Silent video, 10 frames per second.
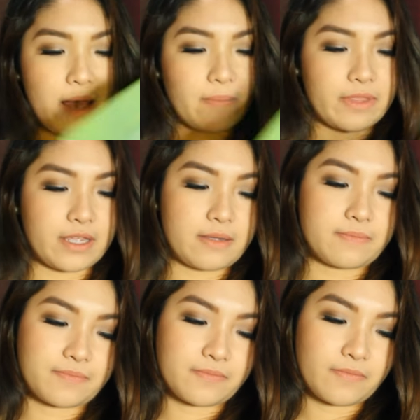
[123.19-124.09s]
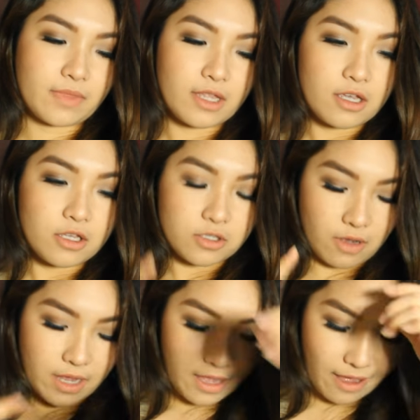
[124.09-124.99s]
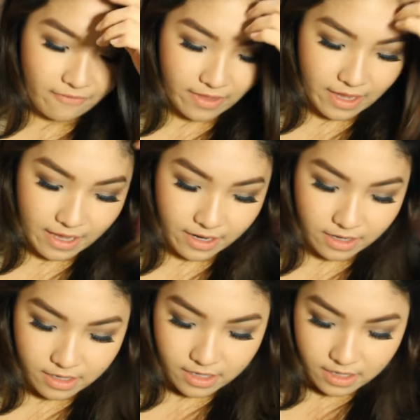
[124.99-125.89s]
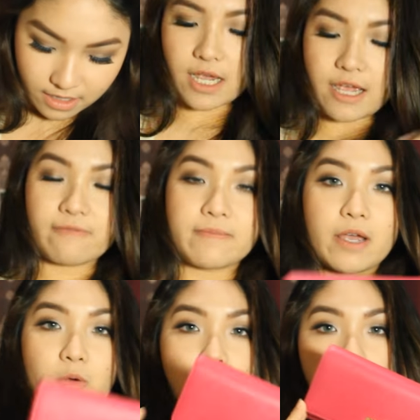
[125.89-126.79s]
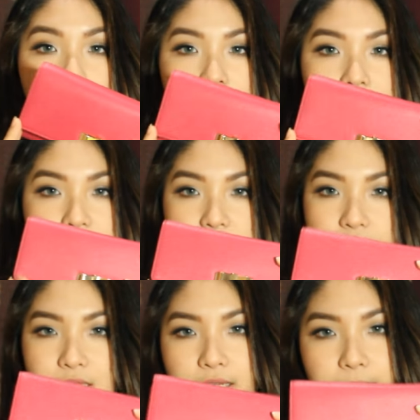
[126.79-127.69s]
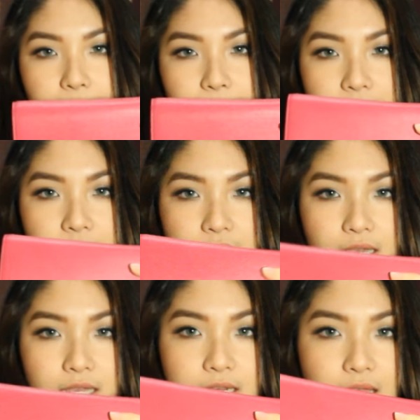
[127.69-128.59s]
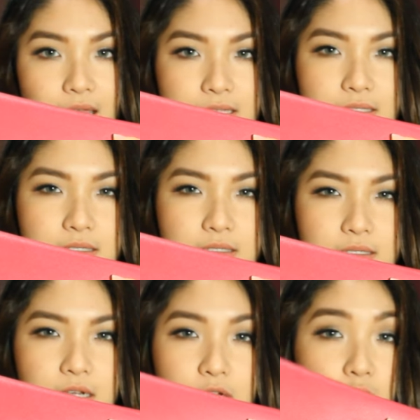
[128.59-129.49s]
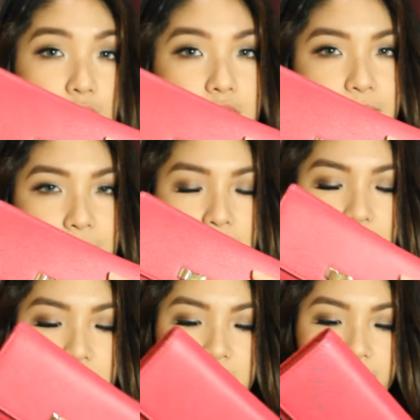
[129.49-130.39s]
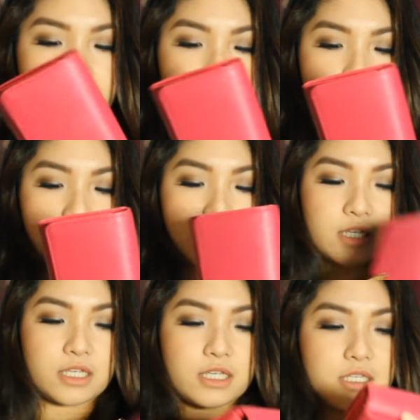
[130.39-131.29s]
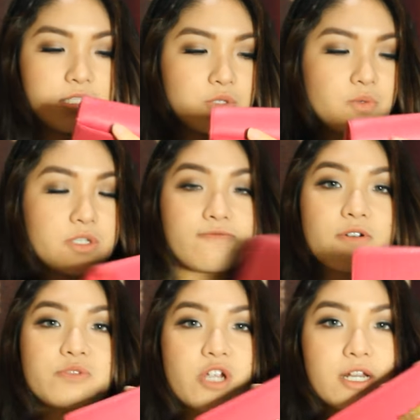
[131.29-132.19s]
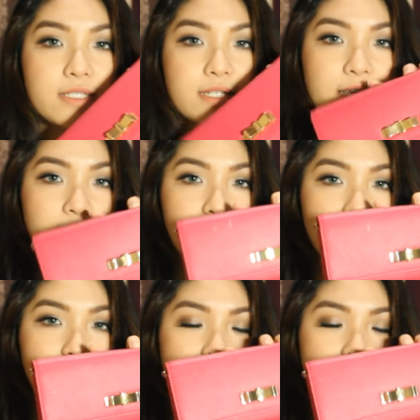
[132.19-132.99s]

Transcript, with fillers: empty so I have that I have my wallet it's just like a thing and it has a gold bow in the front this one is from Charles and Keith